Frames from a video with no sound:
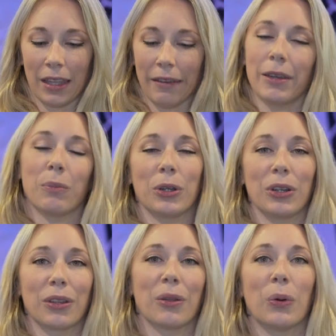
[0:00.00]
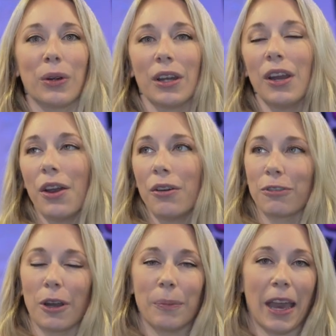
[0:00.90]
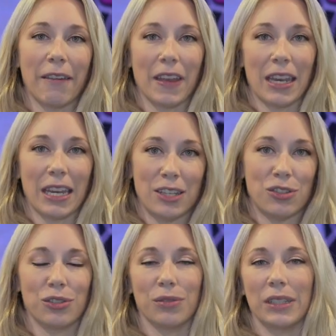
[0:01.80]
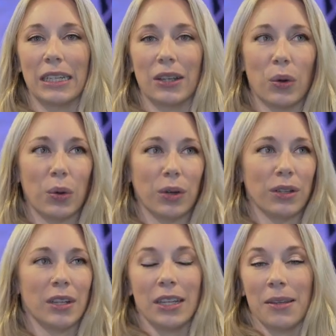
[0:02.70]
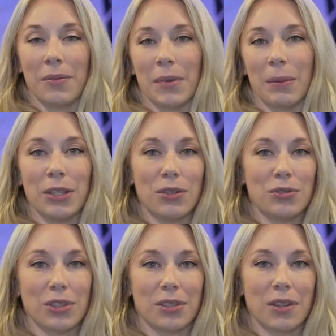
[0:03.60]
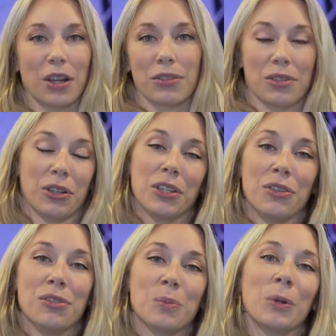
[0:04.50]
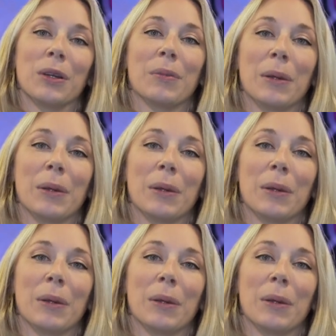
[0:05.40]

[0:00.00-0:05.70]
giving birth or from having an injury, or maybe you just are starting a new sport.